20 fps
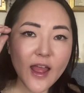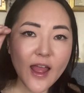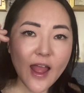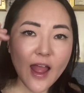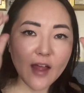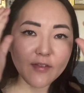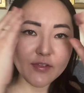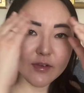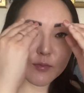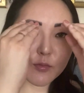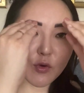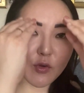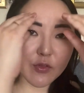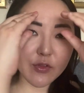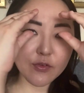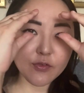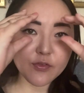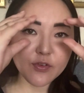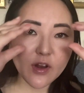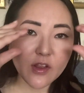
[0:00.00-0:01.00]
having more
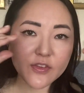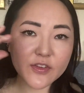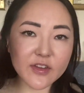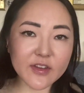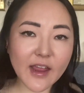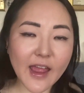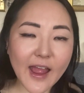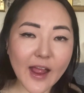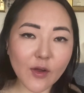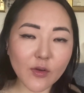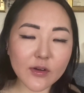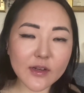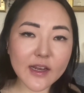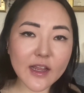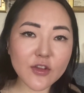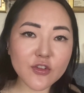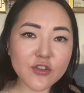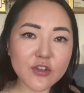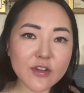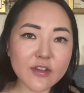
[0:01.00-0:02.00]
the fluttered out
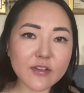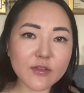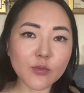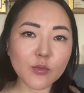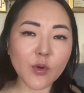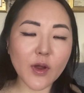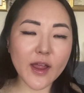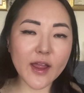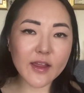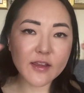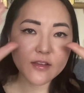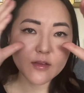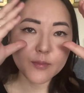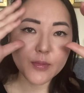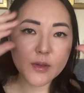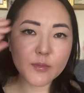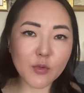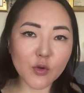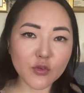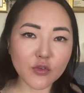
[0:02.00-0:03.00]
lashes where it's a
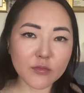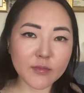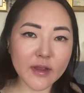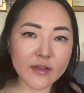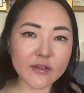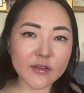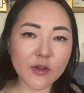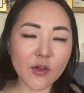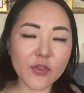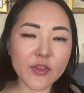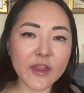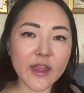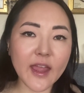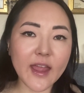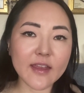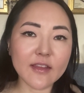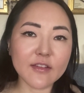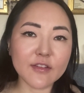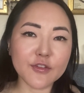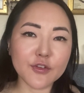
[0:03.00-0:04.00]
bit more dramatic on the
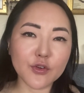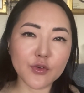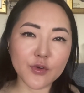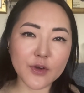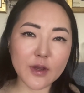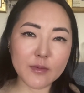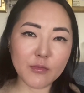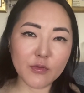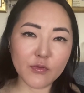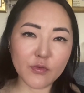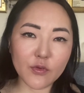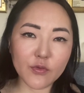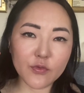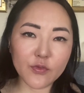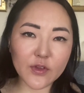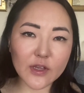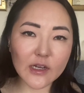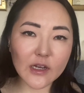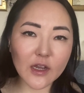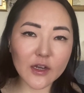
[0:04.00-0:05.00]
ends to create more of a
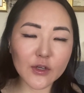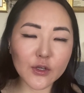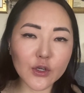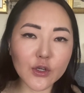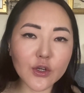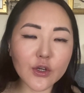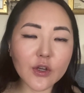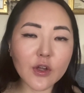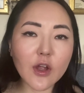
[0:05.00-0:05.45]
feline look.